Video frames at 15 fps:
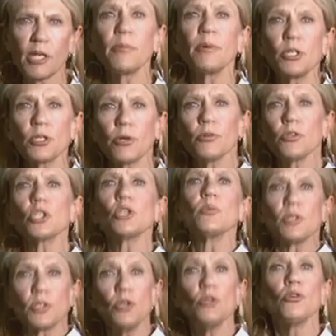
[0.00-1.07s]
he returns to
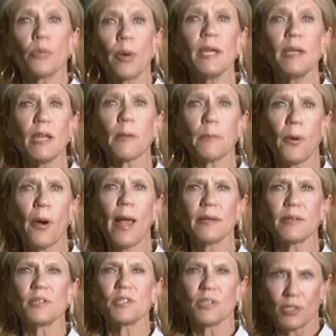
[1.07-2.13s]
his new Great Neck
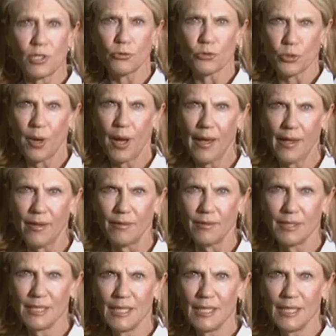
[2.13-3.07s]
practice until trial.